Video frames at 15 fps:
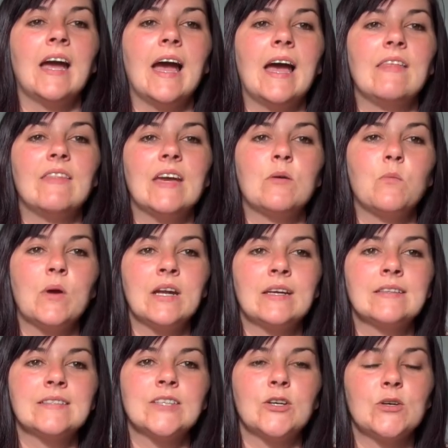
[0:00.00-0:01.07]
and then when I
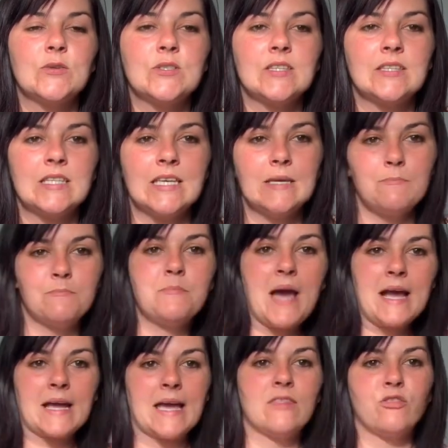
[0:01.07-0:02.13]
sewed the
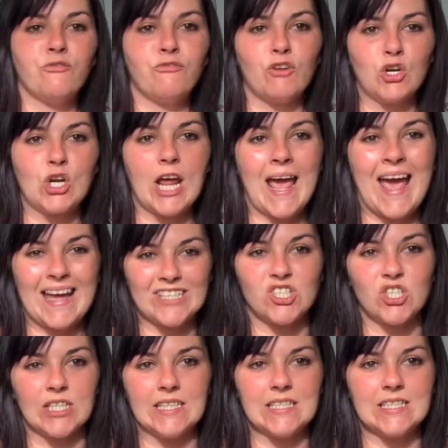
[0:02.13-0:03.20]
back and the front
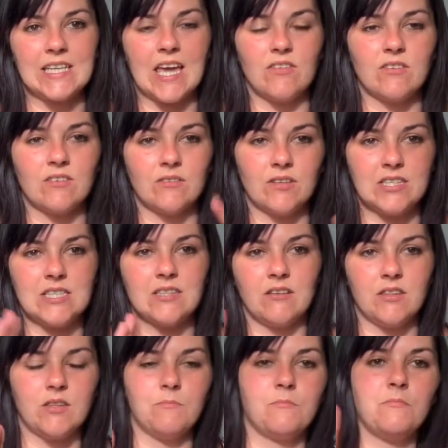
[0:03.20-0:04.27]
actually together, so I did
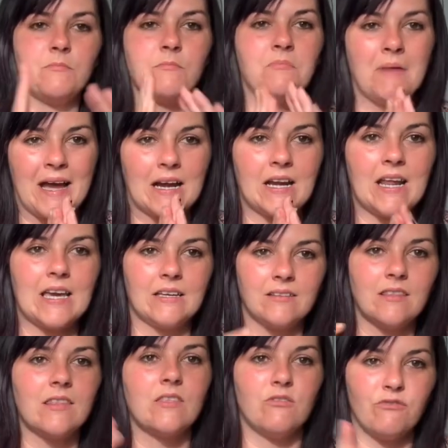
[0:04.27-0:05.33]
like the back legs
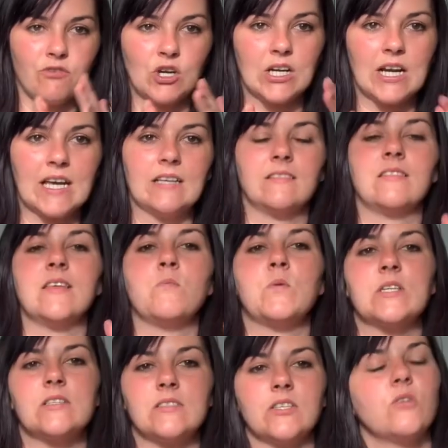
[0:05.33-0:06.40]
and then the front legs and then
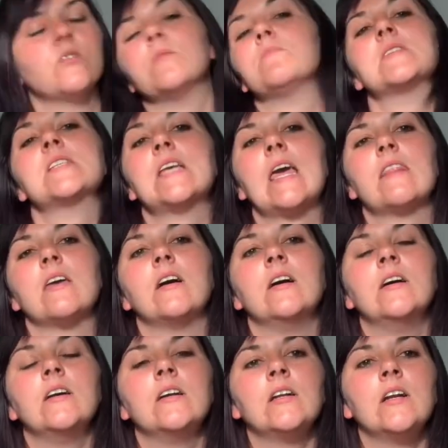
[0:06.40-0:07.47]
went to sew them together,
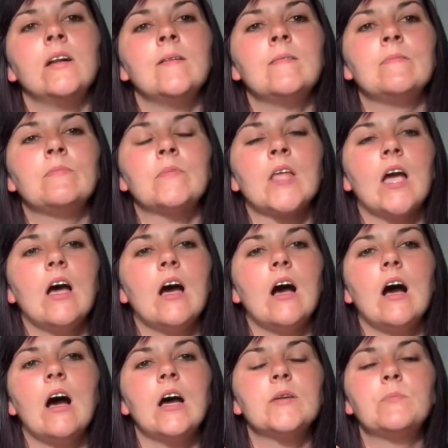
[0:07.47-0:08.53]

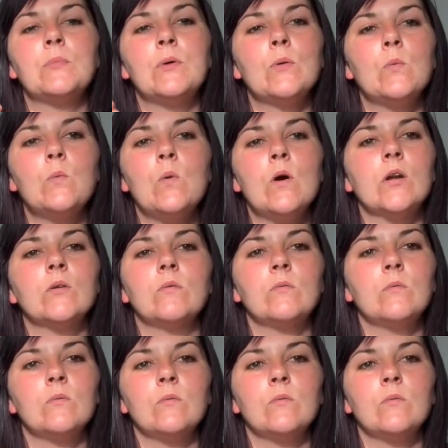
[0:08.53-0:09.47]
I'd put one